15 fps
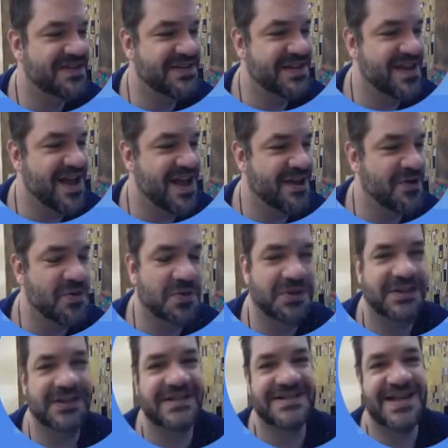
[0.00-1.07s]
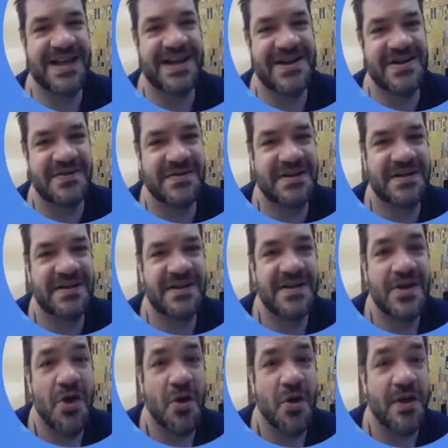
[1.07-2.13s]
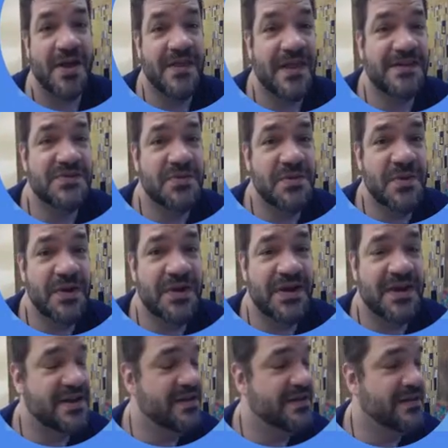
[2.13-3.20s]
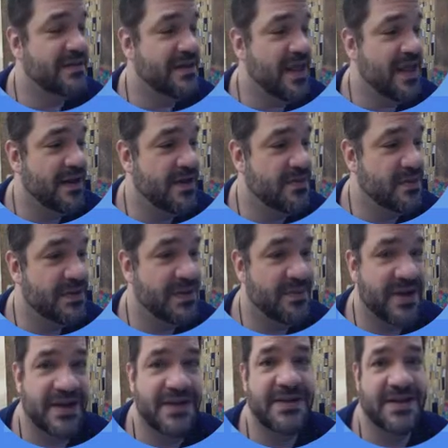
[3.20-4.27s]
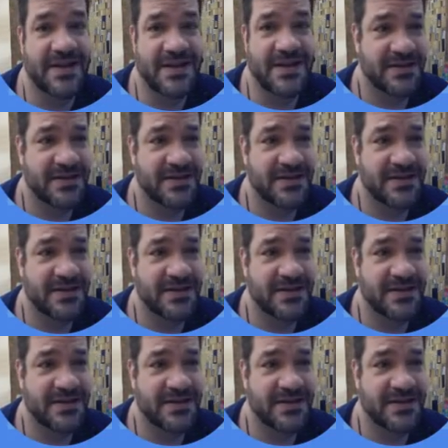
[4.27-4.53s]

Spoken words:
a cool little side note. Okay, and that's what we're going to end with the Pantheon.